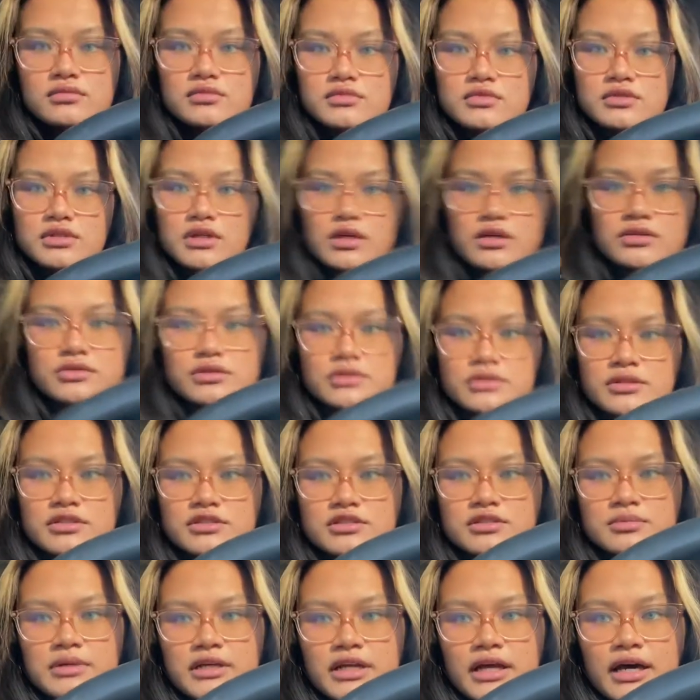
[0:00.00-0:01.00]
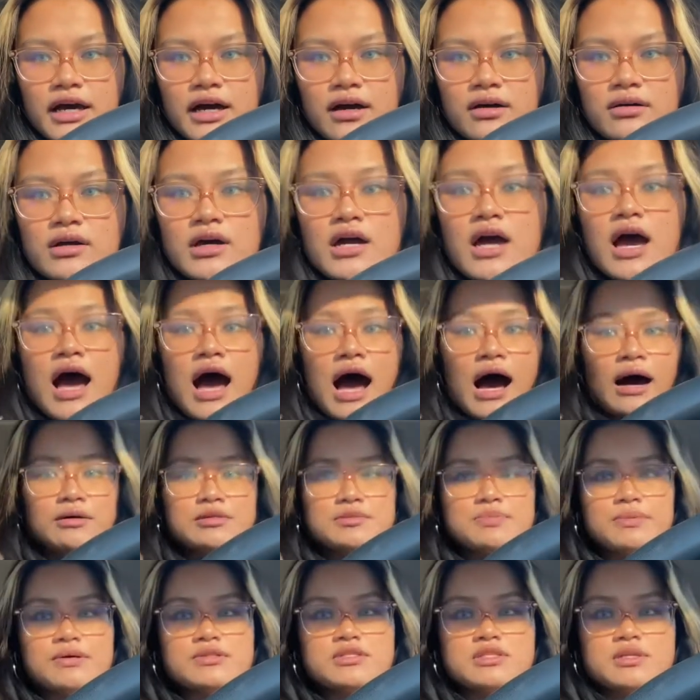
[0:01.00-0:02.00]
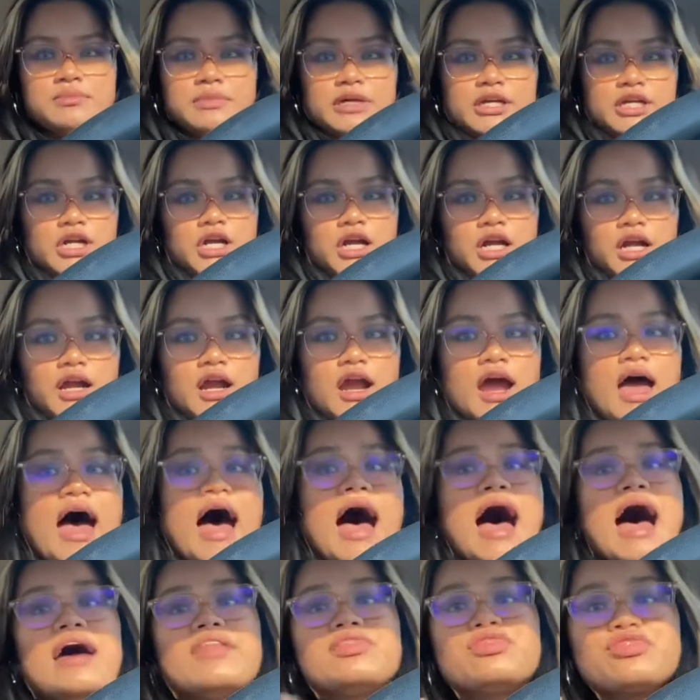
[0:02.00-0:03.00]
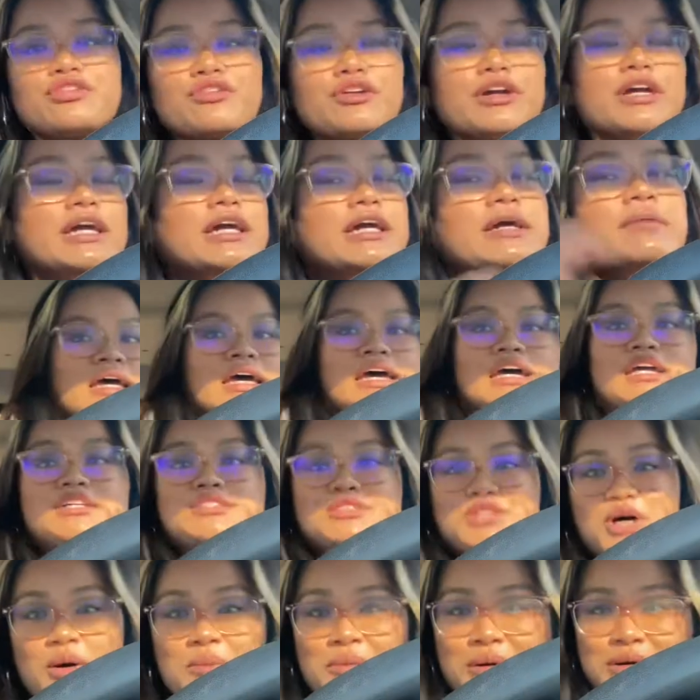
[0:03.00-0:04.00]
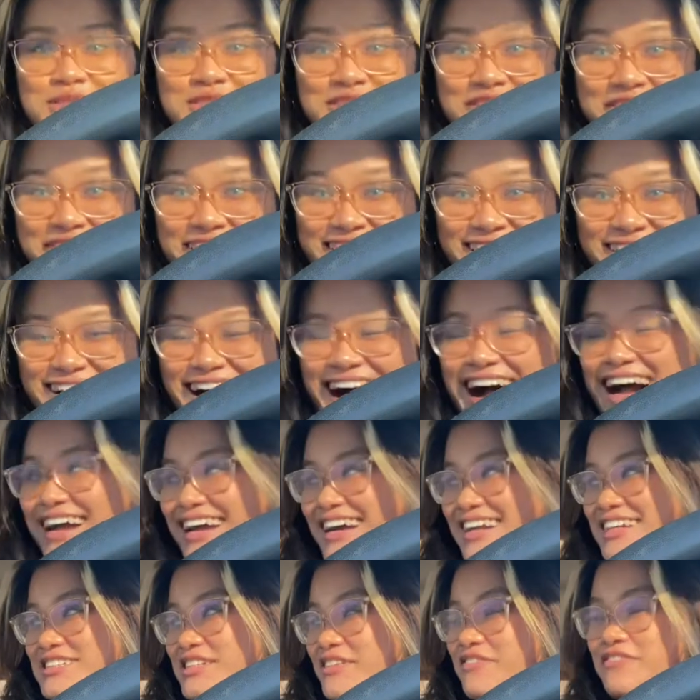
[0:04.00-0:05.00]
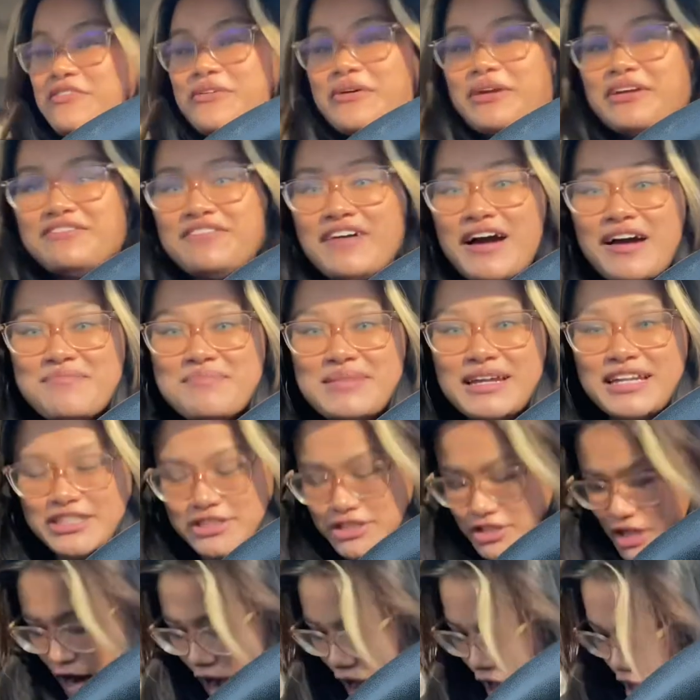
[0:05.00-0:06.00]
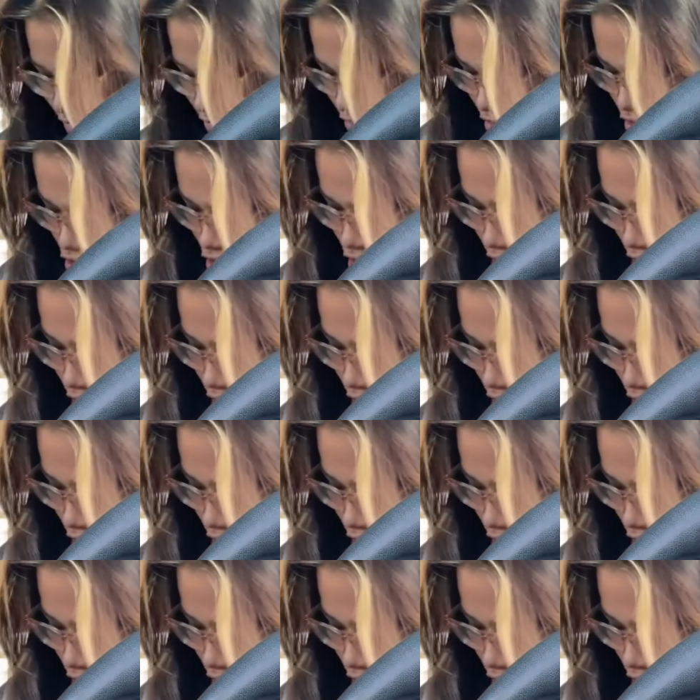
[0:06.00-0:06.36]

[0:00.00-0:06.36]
don't do this to me now. I was supposed to meet her at three. It is almost three o'clock and it's a 45 minute drive. So